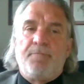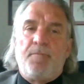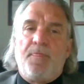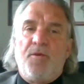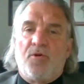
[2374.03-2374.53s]

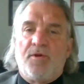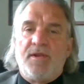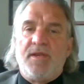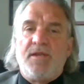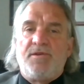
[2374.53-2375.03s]
You're going to
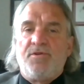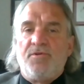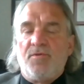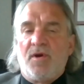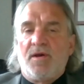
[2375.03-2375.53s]
need
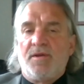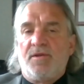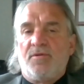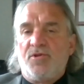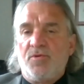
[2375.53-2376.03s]
to
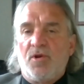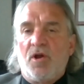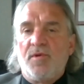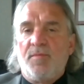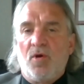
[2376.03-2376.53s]
do it
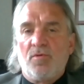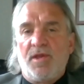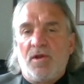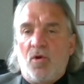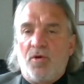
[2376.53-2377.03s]
all
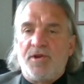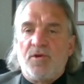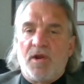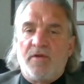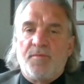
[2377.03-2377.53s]
remotely according to
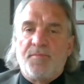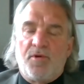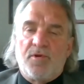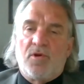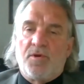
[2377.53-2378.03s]
whatever
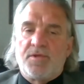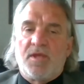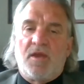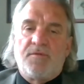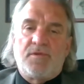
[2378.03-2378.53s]
protocols
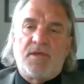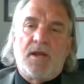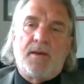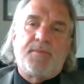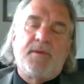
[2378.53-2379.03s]
they have set up.